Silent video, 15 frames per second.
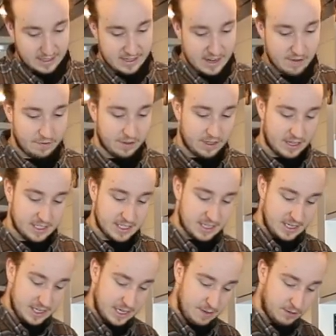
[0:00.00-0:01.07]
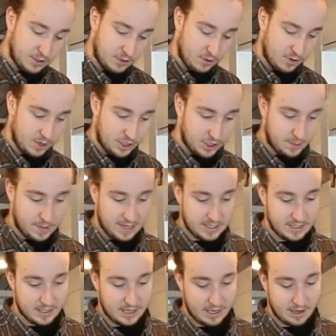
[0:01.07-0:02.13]
Definitely lots of deep storage
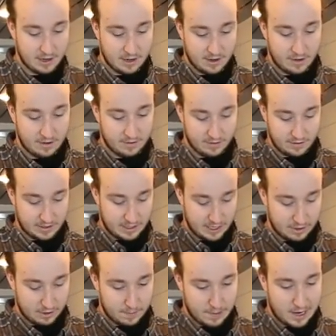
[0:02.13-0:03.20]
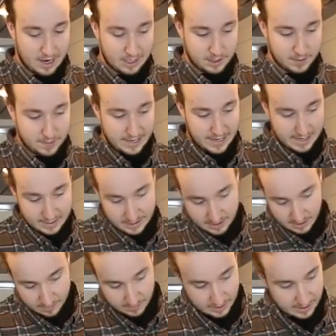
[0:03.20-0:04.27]
space in here, like their pots, pans,
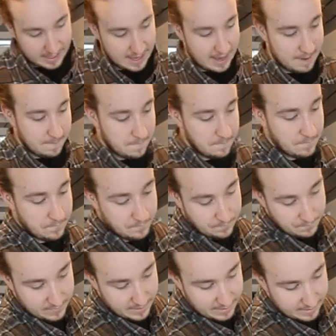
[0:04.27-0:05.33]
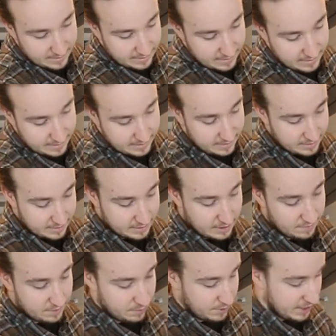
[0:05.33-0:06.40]
stuff like that.
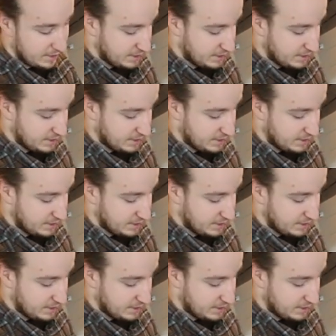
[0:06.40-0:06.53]
Love the way